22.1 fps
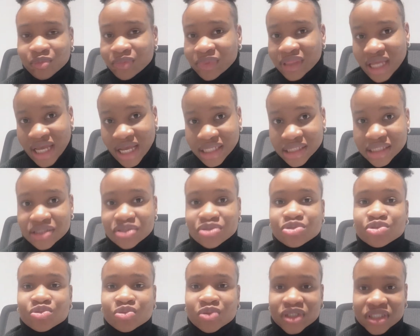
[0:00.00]
that
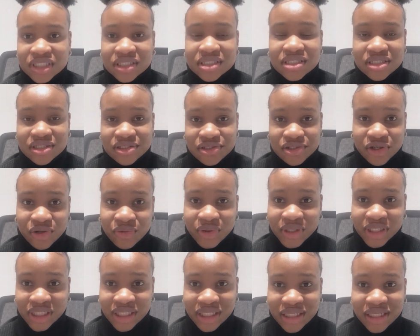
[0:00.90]
to what it is
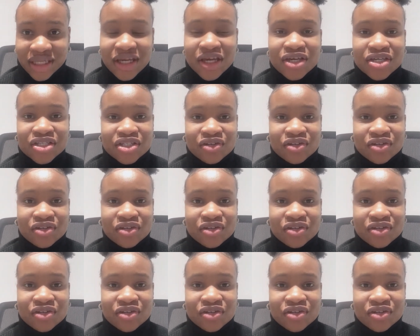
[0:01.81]
currently.